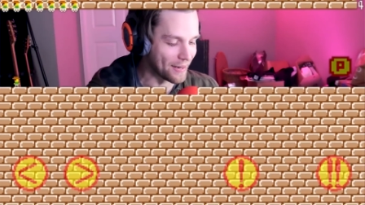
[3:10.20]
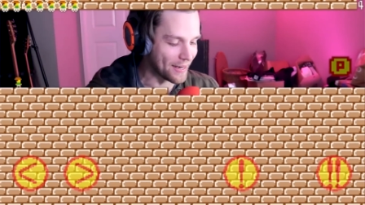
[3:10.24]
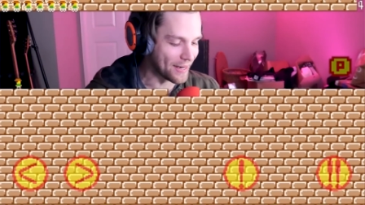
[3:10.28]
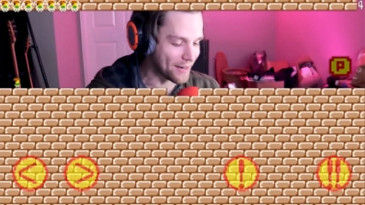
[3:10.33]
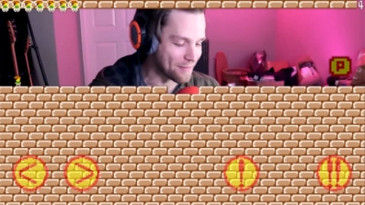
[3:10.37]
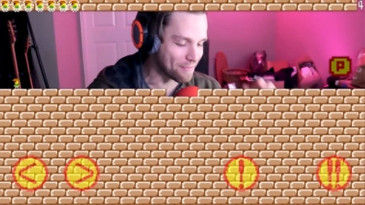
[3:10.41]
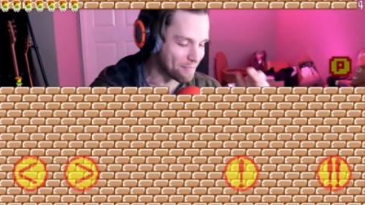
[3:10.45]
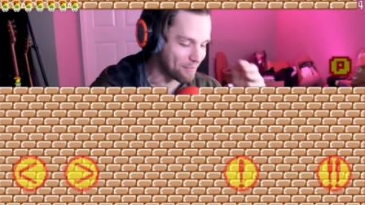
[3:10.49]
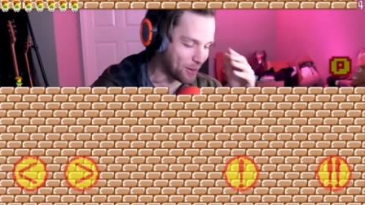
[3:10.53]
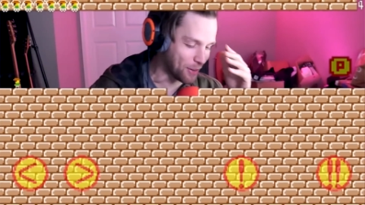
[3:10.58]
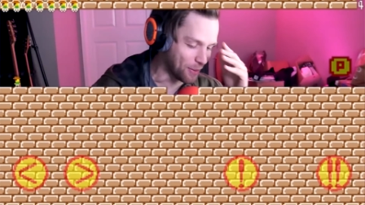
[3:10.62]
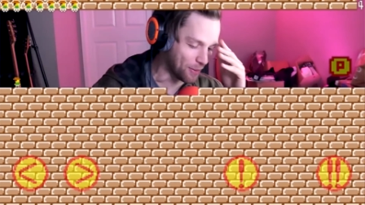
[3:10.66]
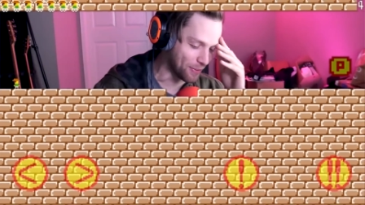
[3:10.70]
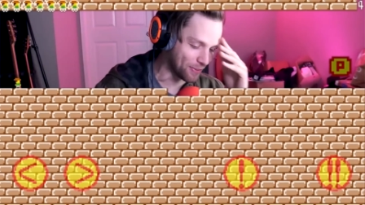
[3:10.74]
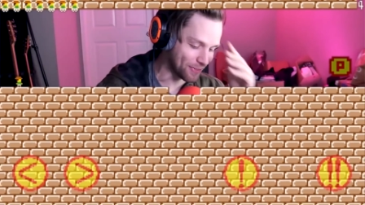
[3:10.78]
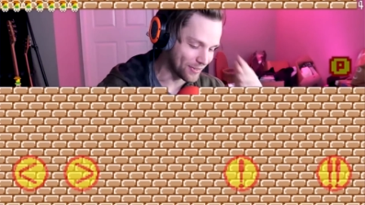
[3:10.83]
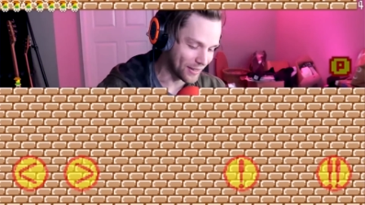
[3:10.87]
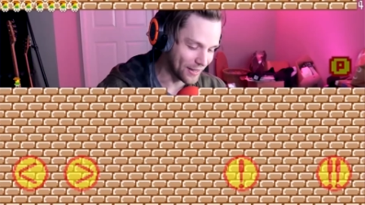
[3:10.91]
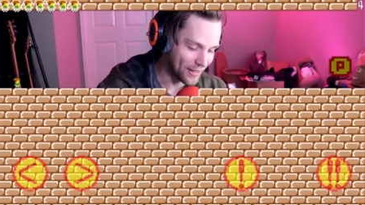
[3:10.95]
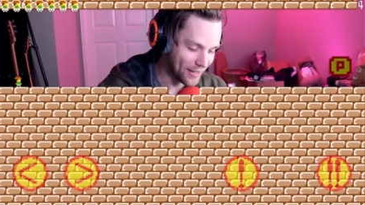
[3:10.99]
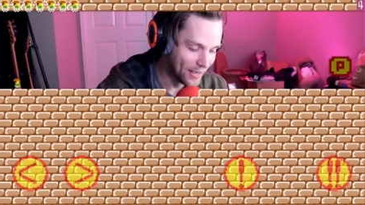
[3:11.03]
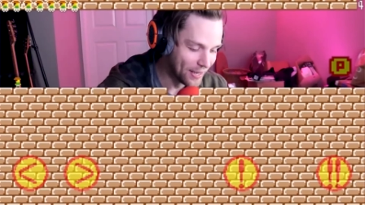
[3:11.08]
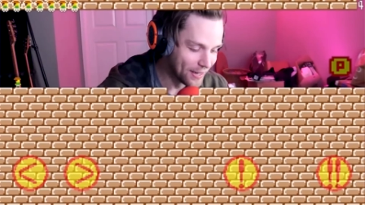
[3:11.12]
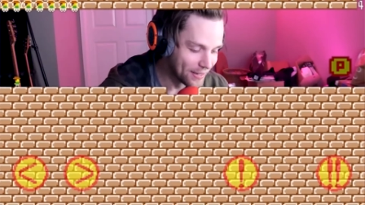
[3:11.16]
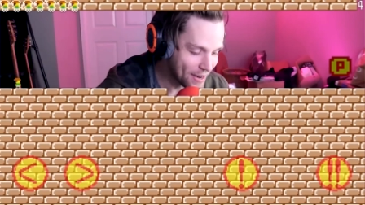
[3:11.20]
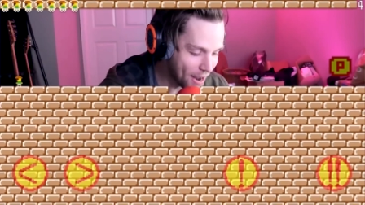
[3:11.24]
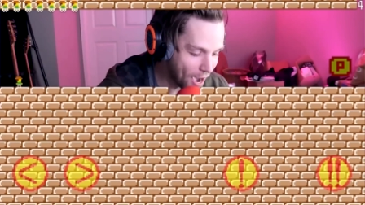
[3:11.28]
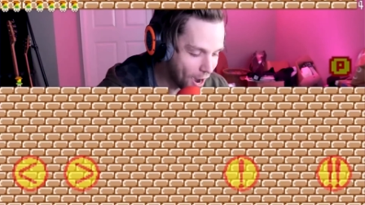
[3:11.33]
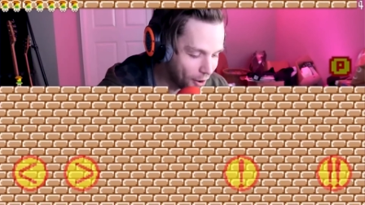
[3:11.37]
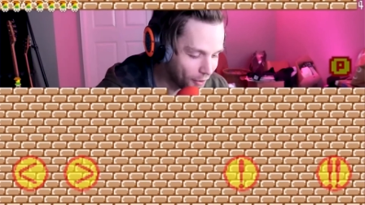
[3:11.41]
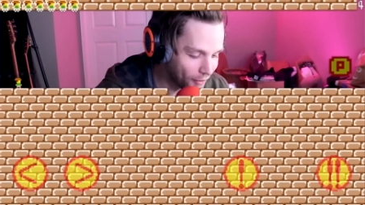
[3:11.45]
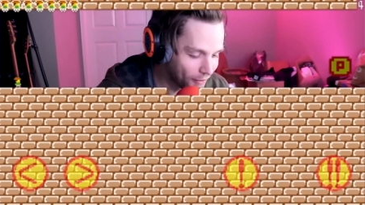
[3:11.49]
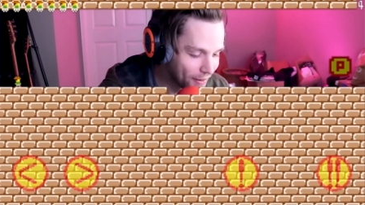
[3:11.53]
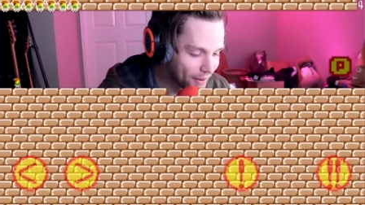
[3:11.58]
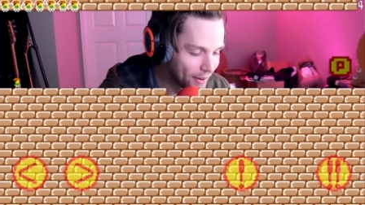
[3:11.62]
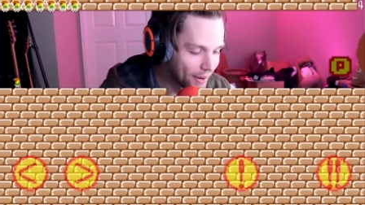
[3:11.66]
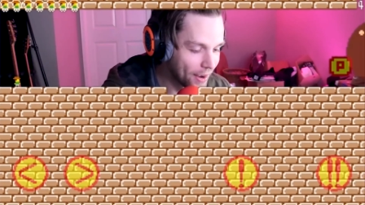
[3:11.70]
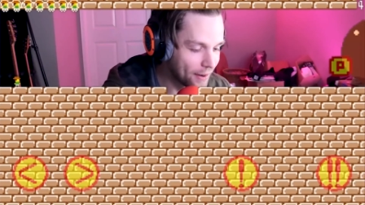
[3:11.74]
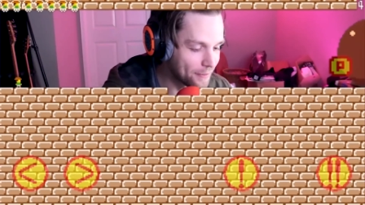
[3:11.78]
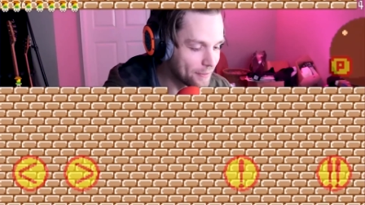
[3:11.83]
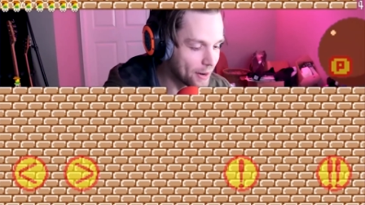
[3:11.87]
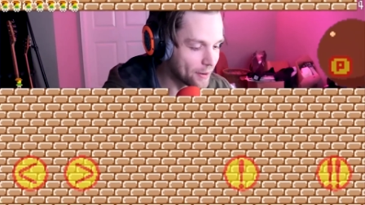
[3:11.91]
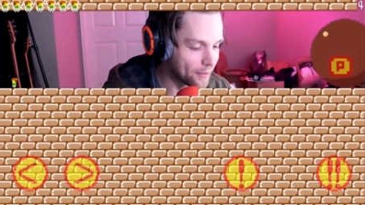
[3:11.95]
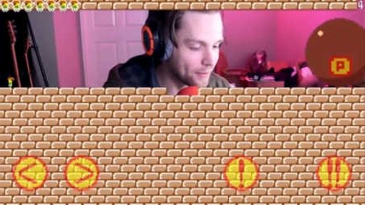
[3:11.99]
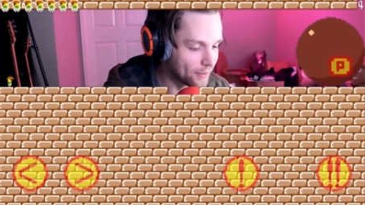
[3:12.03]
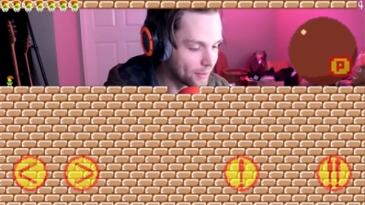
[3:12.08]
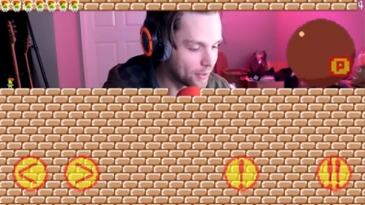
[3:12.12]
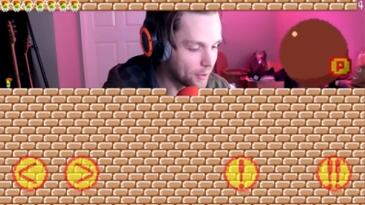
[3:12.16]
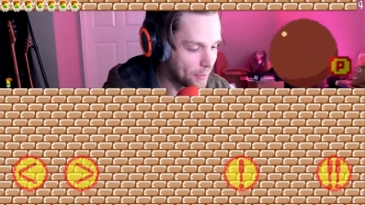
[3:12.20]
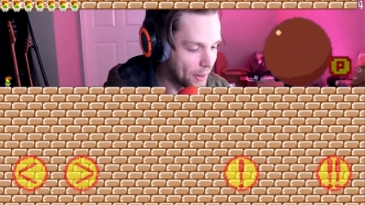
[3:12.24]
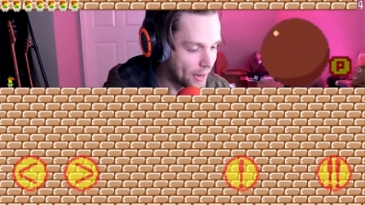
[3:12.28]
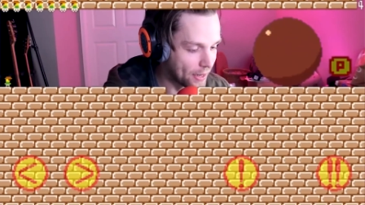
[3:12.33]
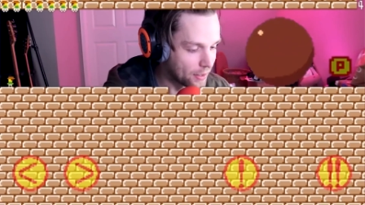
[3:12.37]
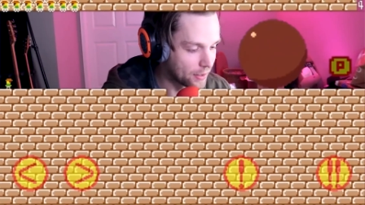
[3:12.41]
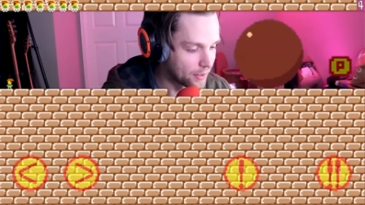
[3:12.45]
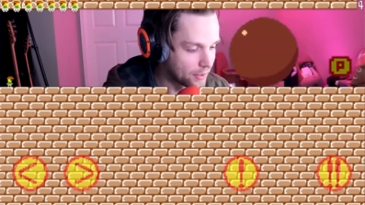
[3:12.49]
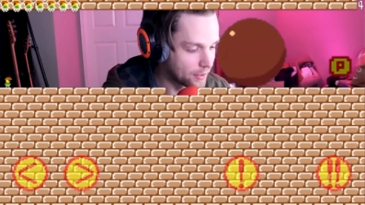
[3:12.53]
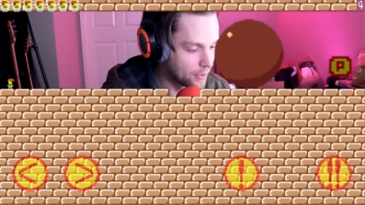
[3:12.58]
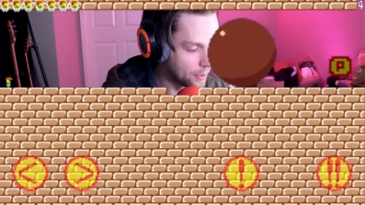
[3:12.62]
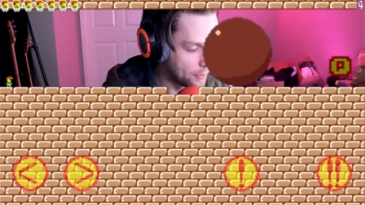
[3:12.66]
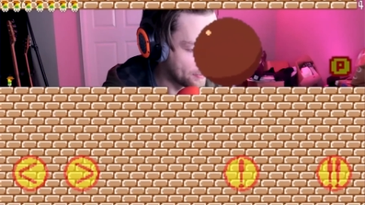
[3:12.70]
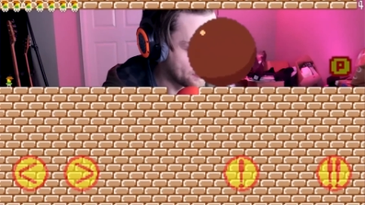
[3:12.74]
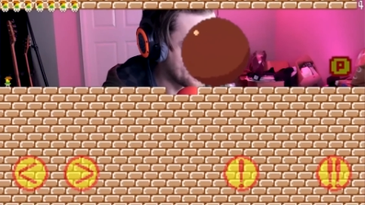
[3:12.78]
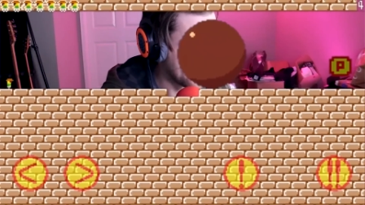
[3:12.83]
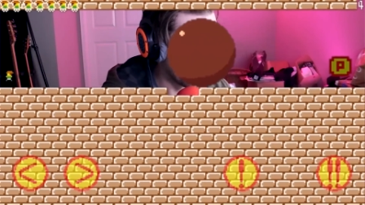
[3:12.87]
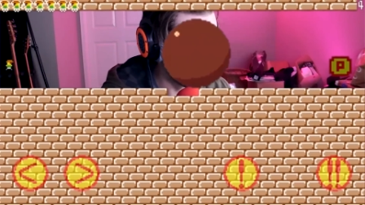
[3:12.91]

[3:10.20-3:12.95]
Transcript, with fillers: me? It moves. No, I'm not. Go back. Go.